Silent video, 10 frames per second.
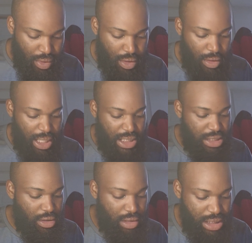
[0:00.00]
Actually,
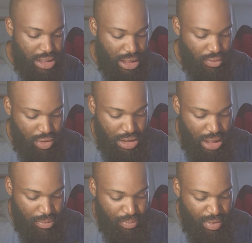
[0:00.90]
no. Let's get where's
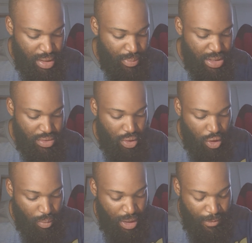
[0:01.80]
that? Be at peace with
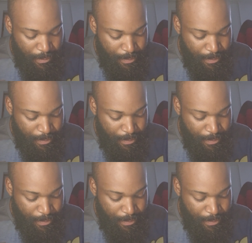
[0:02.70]
all, man.